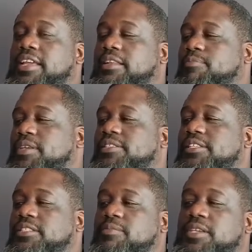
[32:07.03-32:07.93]
need the
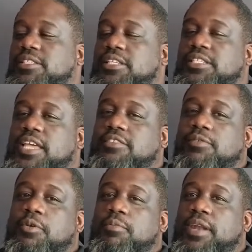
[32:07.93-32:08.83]
business to be
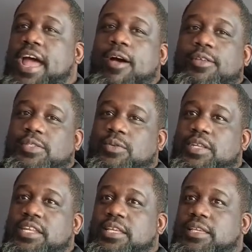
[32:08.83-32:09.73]
successful, but I also
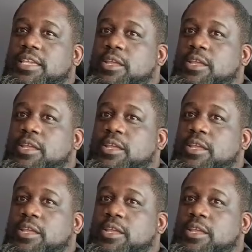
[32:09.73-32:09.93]
need to,